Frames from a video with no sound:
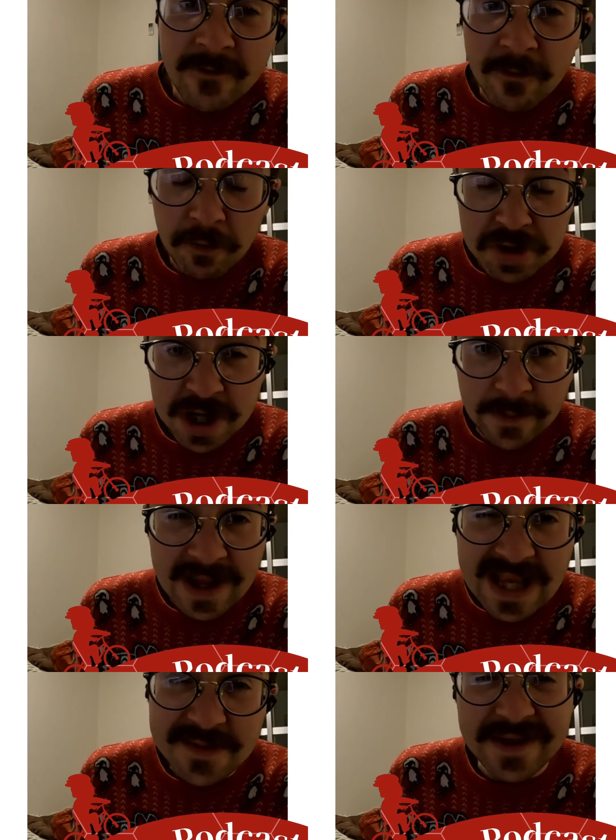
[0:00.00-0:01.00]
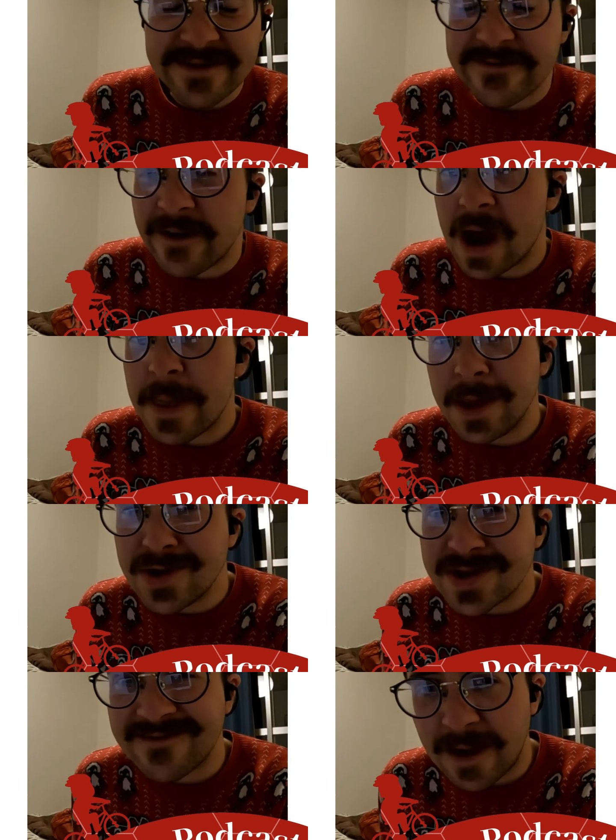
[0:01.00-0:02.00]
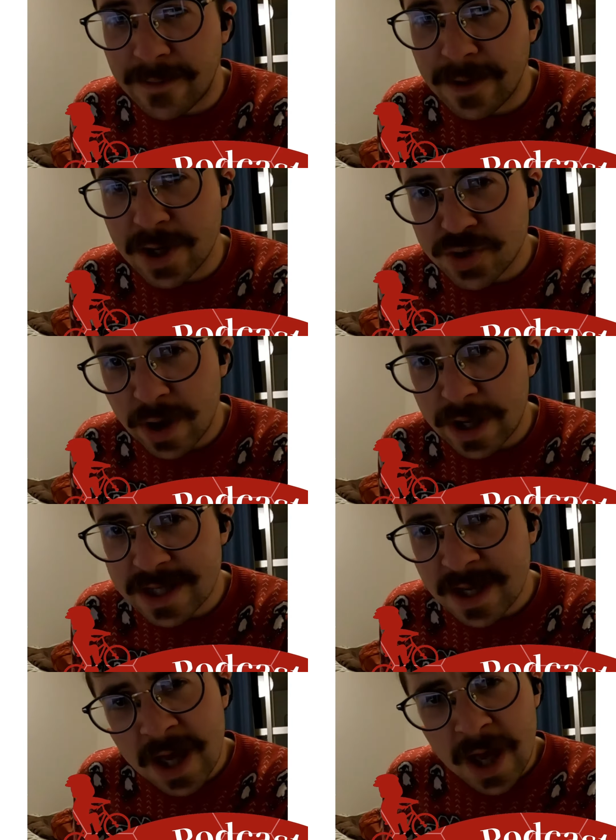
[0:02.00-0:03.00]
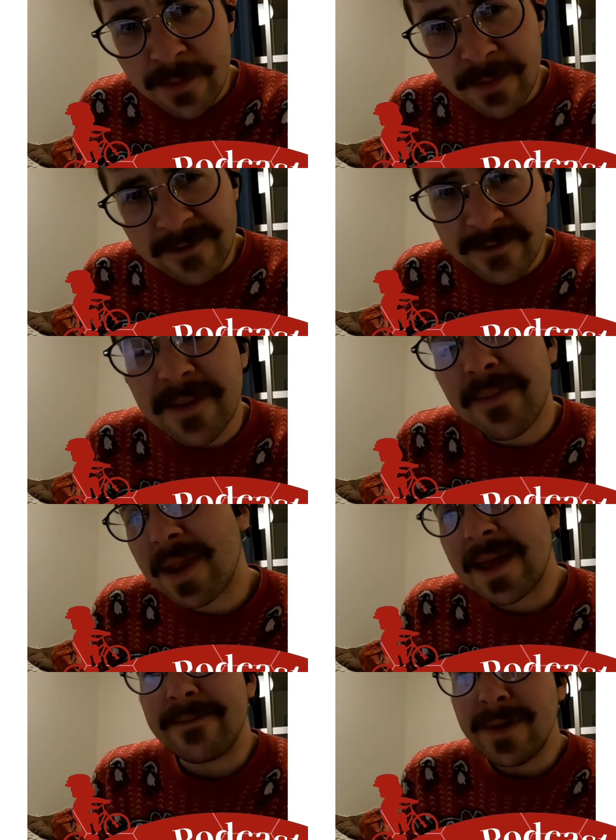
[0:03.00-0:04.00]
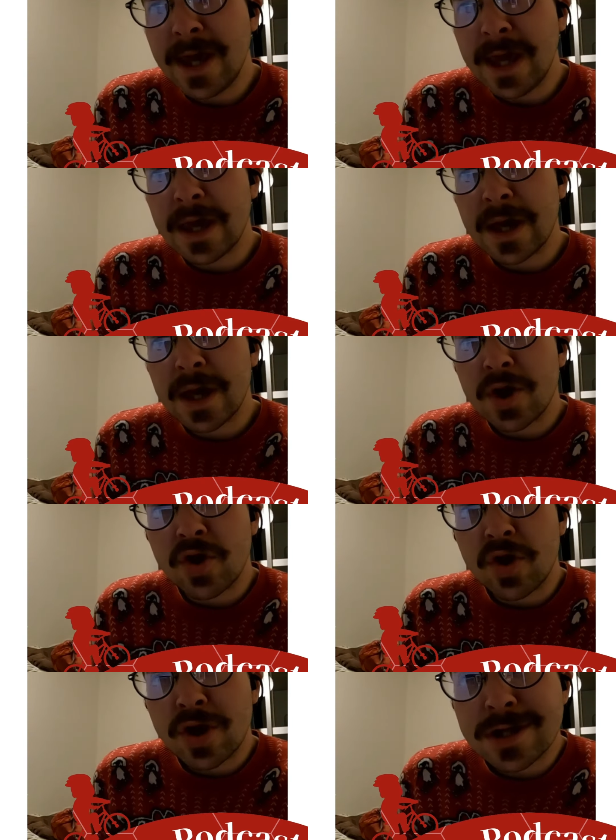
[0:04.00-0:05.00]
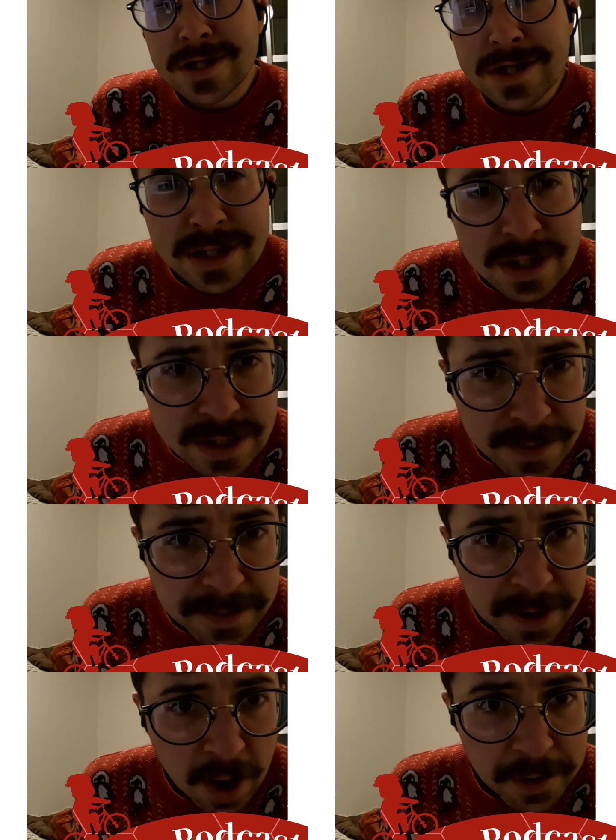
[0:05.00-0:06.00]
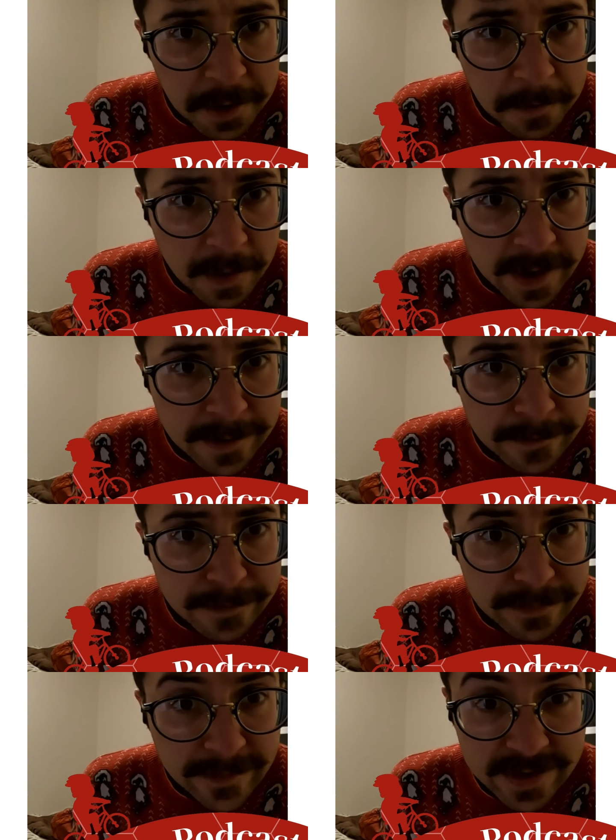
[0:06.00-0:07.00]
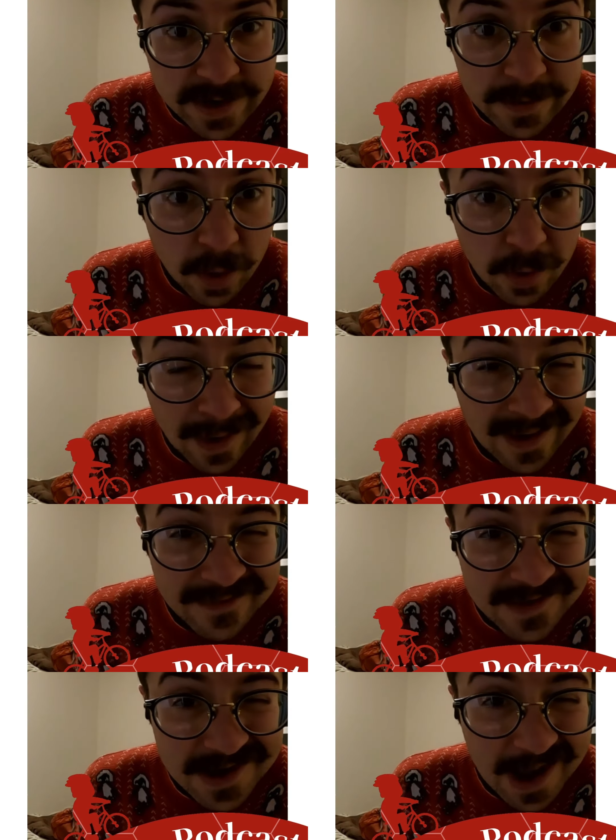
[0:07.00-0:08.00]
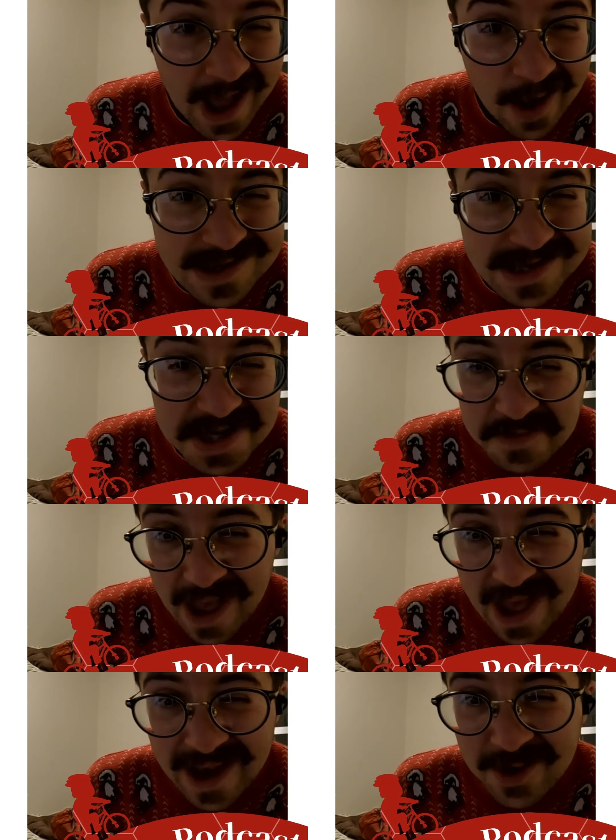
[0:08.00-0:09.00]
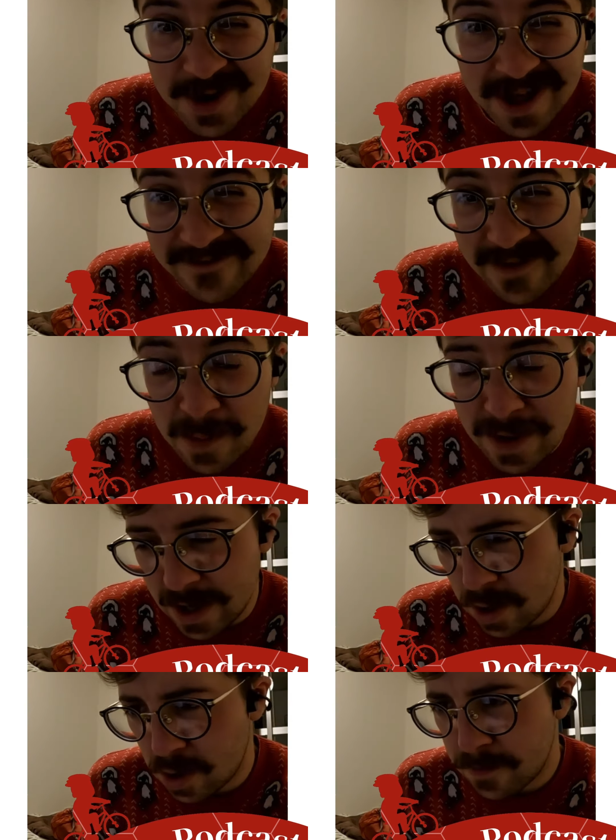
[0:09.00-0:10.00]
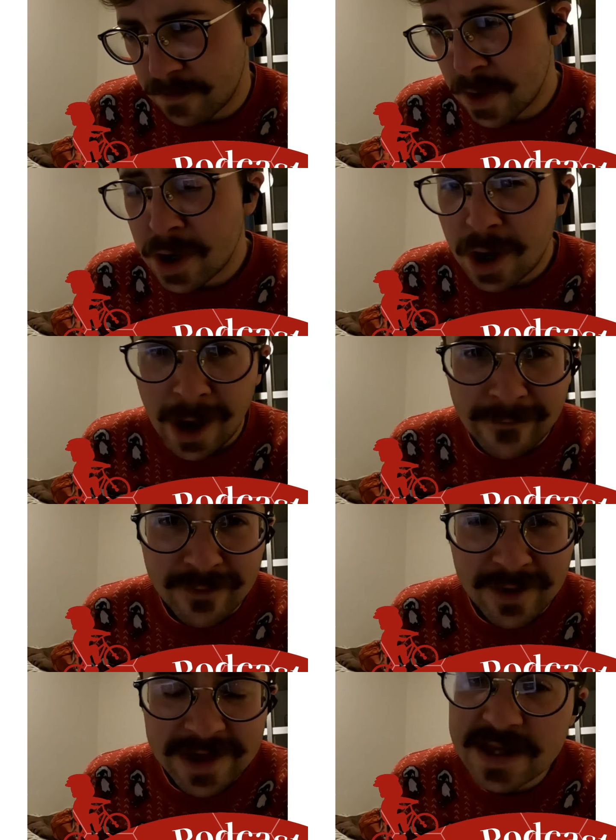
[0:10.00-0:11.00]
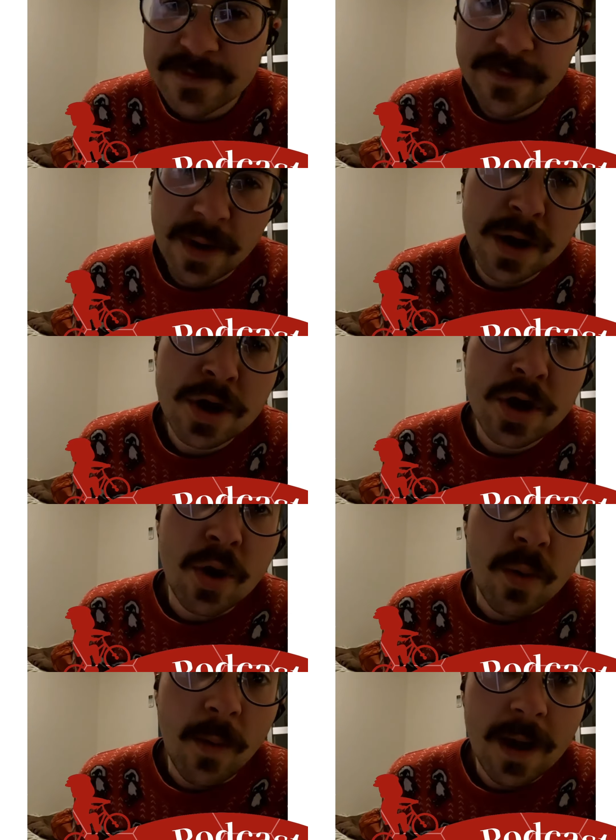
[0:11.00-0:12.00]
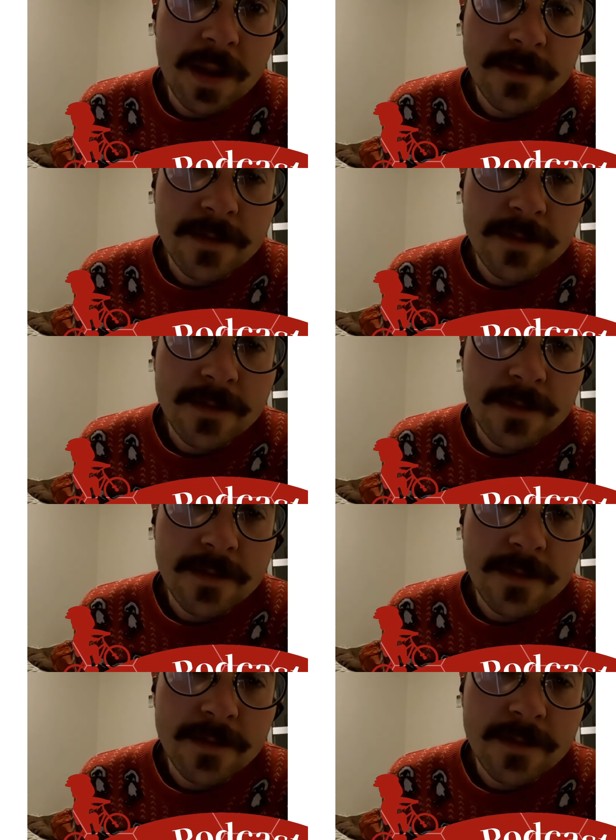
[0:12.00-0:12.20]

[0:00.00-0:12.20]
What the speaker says: Most Japanese people are fine, they use their family address. But for people like me, it's a little bit harder, right? Because I'm not having a house in Japan, I don't have family here. I have friends, but, well,